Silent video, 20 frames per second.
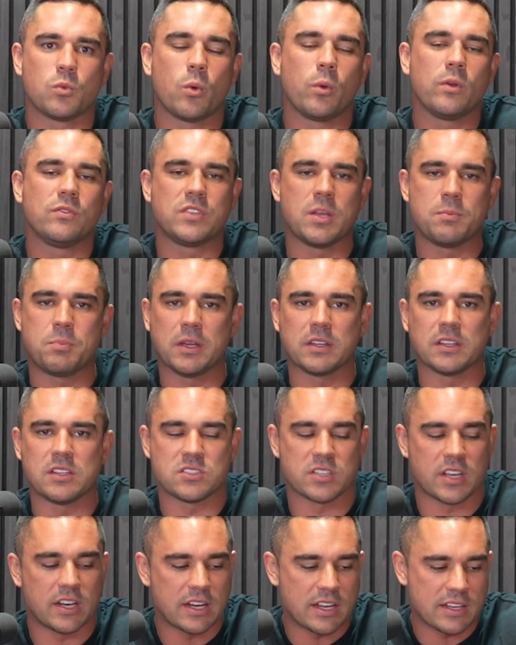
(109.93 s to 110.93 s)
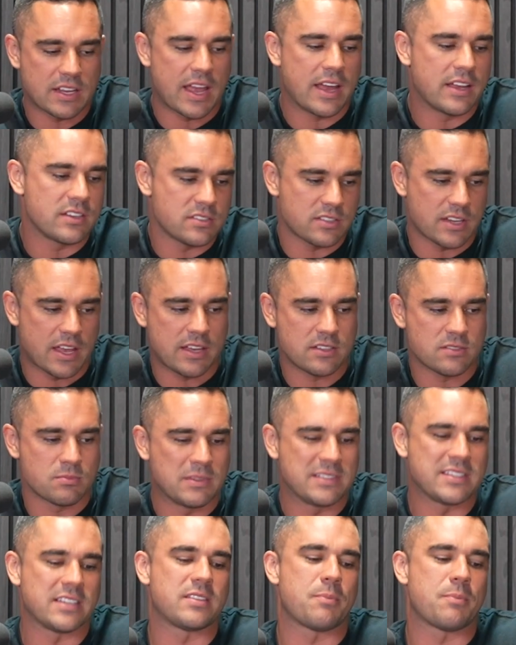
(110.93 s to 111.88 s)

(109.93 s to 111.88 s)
What we've typically seen, as Mr.